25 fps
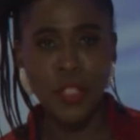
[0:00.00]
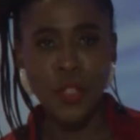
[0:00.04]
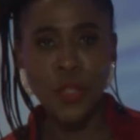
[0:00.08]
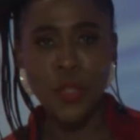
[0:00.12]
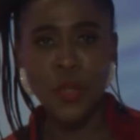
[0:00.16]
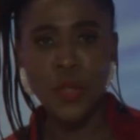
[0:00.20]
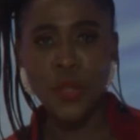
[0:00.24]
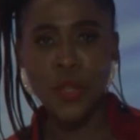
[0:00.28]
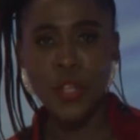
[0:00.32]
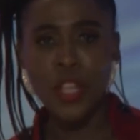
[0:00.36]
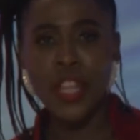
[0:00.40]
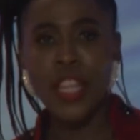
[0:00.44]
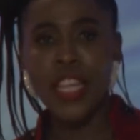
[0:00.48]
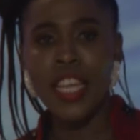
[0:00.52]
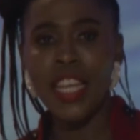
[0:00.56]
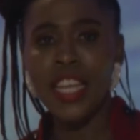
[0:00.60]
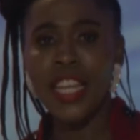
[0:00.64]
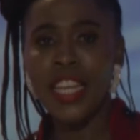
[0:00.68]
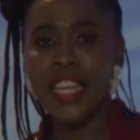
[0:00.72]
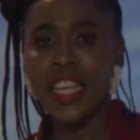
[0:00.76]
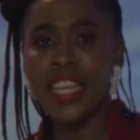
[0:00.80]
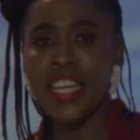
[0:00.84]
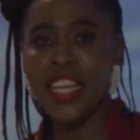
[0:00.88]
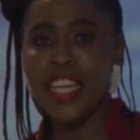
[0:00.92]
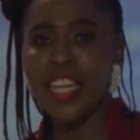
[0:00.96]
do you think
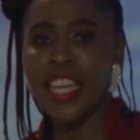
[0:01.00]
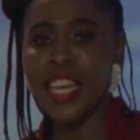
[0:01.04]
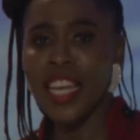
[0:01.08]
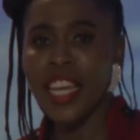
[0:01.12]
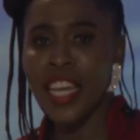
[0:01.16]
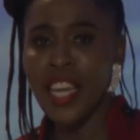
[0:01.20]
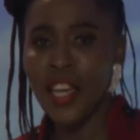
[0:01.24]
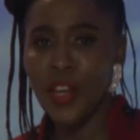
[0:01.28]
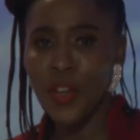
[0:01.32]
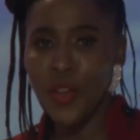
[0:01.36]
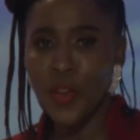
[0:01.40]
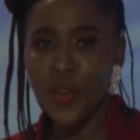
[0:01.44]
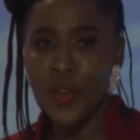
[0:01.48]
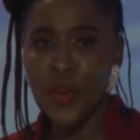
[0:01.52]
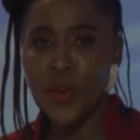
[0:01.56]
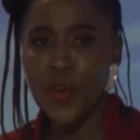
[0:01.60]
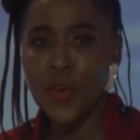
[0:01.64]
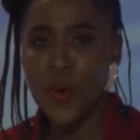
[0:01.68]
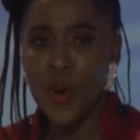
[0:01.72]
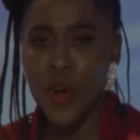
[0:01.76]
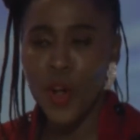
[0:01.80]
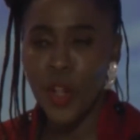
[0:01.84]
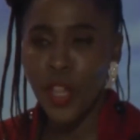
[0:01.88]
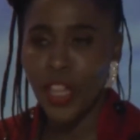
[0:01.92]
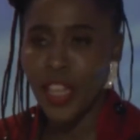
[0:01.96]
he knew
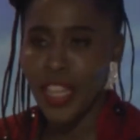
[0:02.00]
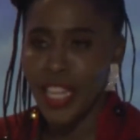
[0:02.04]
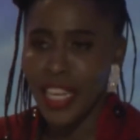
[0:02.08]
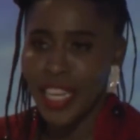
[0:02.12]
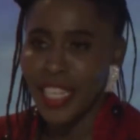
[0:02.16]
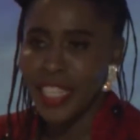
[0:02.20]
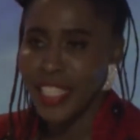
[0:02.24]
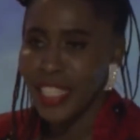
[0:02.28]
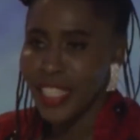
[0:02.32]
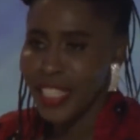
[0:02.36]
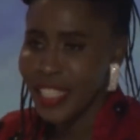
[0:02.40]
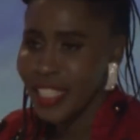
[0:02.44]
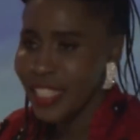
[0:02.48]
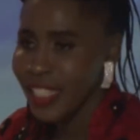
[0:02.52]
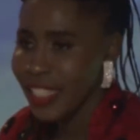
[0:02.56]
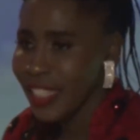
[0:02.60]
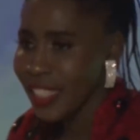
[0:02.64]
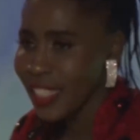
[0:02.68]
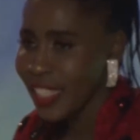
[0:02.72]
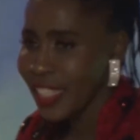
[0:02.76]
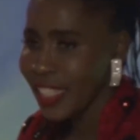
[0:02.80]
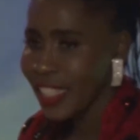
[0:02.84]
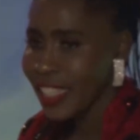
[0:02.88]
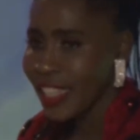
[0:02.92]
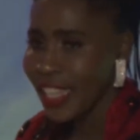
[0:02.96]
all that
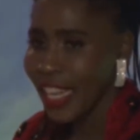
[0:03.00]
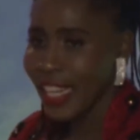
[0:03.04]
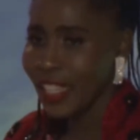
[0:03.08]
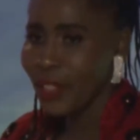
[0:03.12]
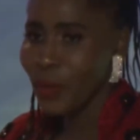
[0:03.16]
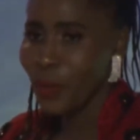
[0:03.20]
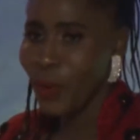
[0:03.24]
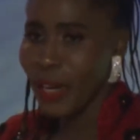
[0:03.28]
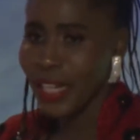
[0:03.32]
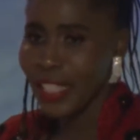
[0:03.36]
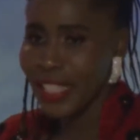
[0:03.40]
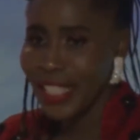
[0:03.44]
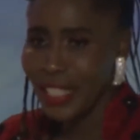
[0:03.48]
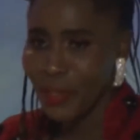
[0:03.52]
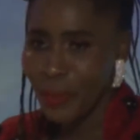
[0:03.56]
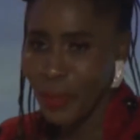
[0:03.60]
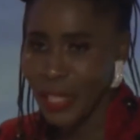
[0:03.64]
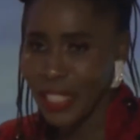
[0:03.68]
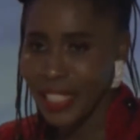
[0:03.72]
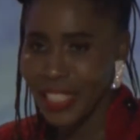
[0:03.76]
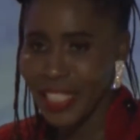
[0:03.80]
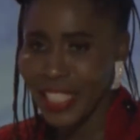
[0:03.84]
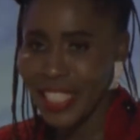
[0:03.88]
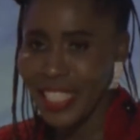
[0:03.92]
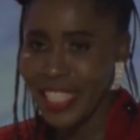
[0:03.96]
that what
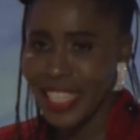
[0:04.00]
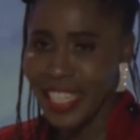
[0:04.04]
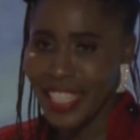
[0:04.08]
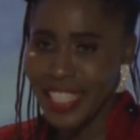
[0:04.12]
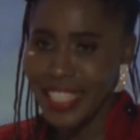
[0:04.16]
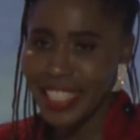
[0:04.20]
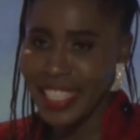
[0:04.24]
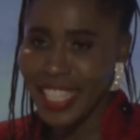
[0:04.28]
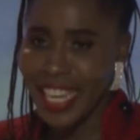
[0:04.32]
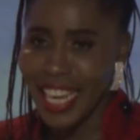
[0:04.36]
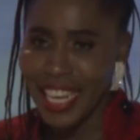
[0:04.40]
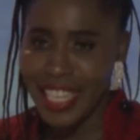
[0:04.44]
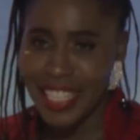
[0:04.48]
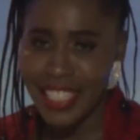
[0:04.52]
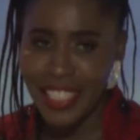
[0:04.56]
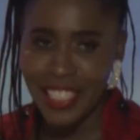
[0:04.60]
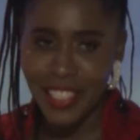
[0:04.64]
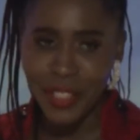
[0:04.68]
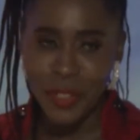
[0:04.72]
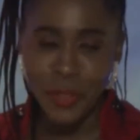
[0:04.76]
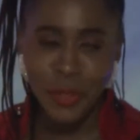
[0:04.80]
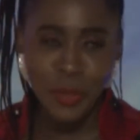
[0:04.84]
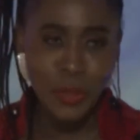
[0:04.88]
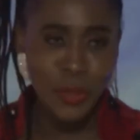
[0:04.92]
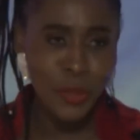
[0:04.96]
was in his hand
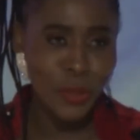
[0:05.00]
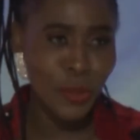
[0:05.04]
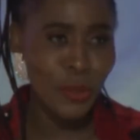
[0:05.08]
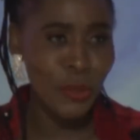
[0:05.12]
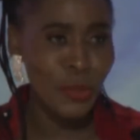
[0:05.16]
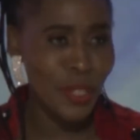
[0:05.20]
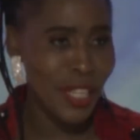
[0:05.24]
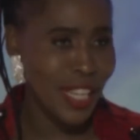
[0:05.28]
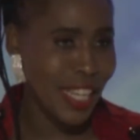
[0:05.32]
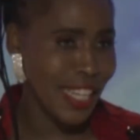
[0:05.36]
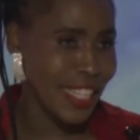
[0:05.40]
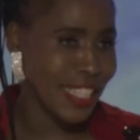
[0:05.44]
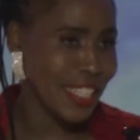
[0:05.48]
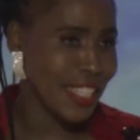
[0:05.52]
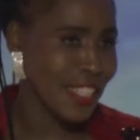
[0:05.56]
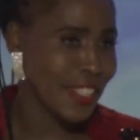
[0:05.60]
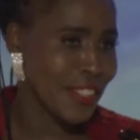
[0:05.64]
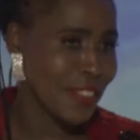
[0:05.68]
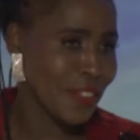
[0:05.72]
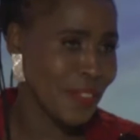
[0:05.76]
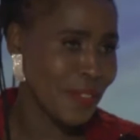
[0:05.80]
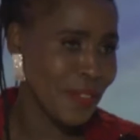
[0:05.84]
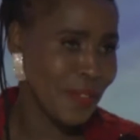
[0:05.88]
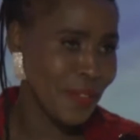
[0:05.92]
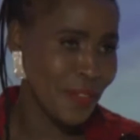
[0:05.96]
could do that.
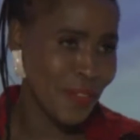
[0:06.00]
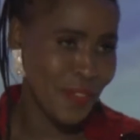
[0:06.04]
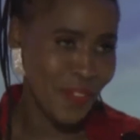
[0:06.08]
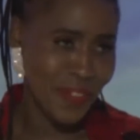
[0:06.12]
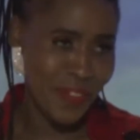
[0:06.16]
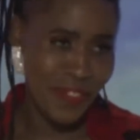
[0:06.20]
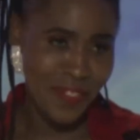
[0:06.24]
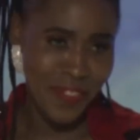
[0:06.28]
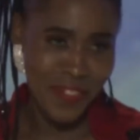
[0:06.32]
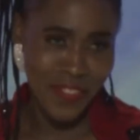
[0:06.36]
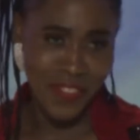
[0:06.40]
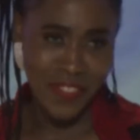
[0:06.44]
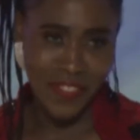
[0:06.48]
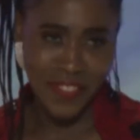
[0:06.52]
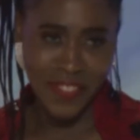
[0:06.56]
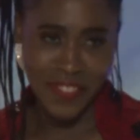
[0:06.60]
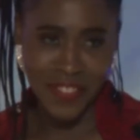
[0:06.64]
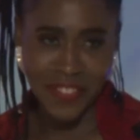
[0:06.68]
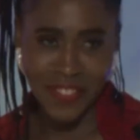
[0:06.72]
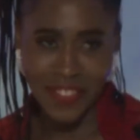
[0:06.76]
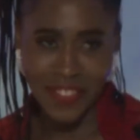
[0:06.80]
No, he did not.